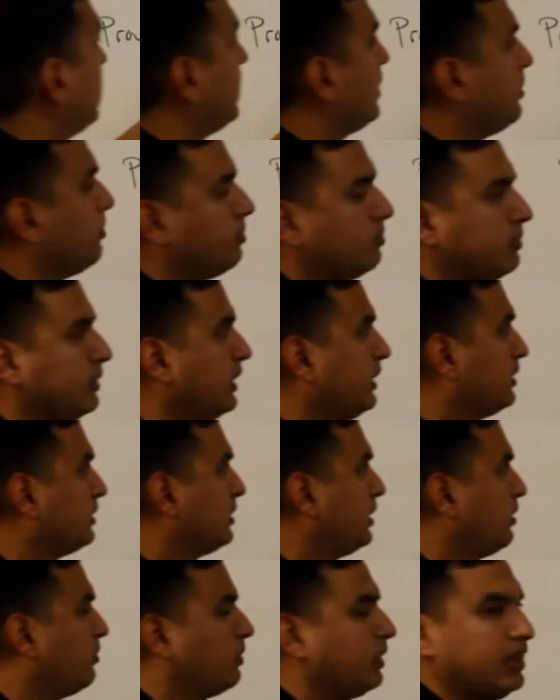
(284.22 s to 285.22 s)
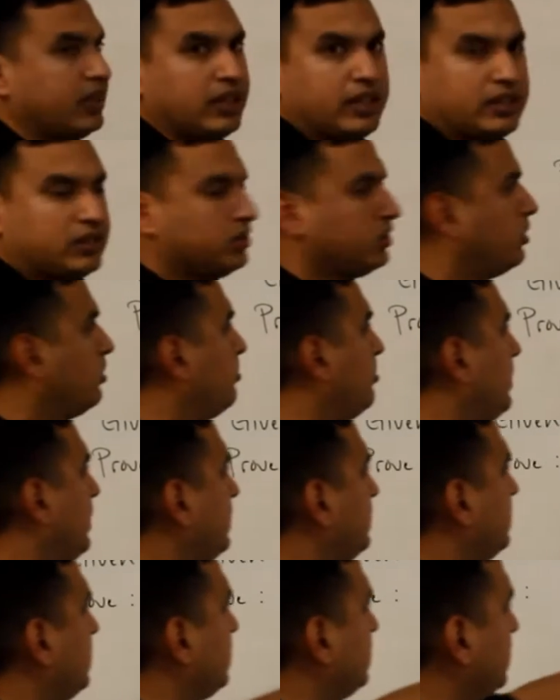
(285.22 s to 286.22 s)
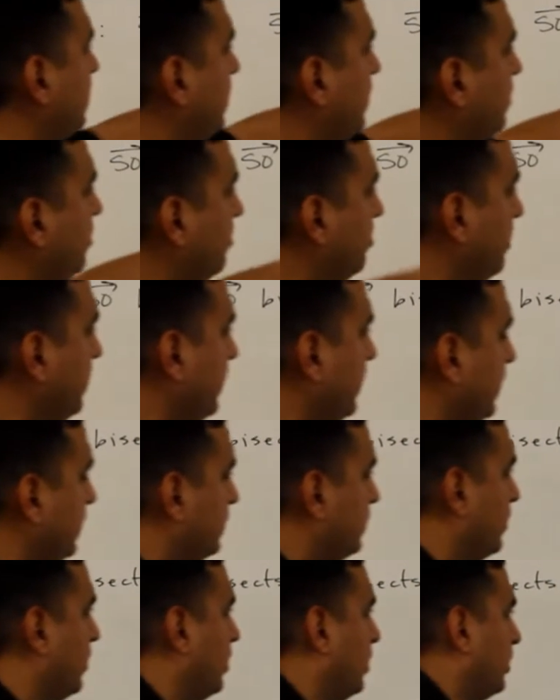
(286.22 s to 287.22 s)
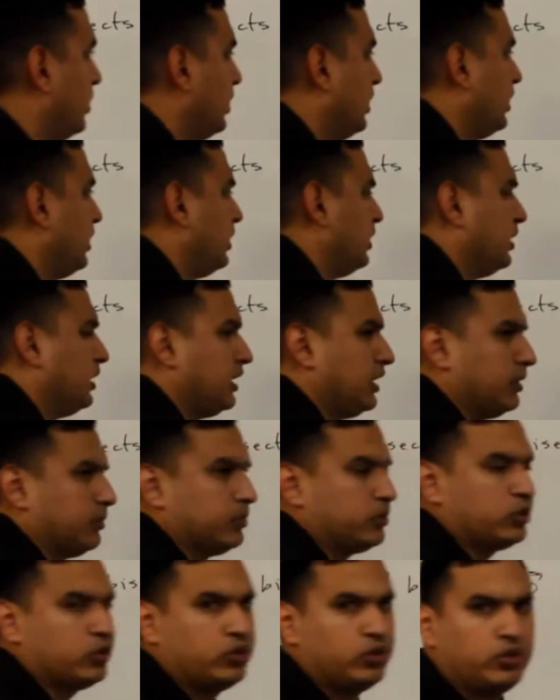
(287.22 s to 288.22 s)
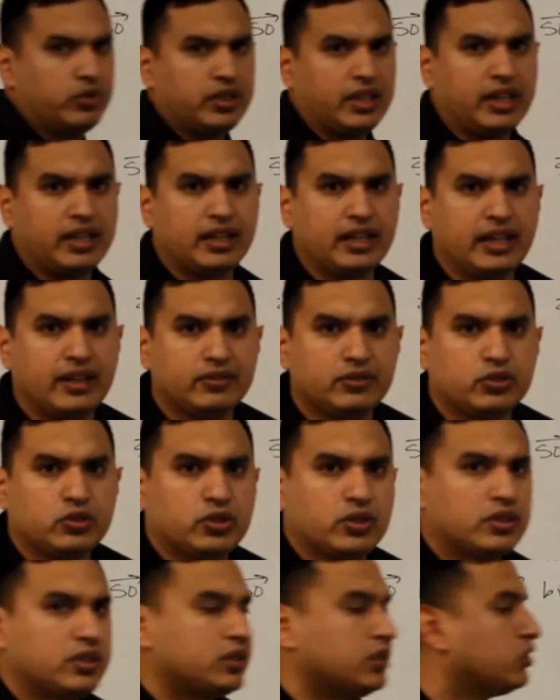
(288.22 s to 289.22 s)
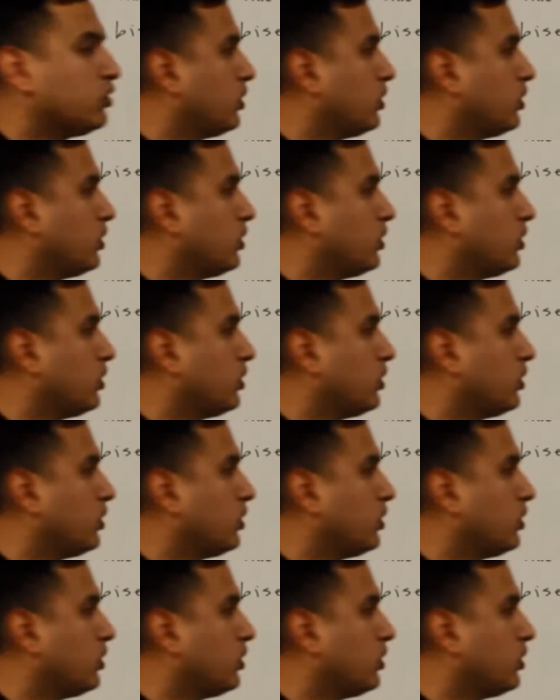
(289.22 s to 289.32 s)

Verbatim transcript: that it, S, ray SO bisects angle PSR. Um, to do that, I have to show that the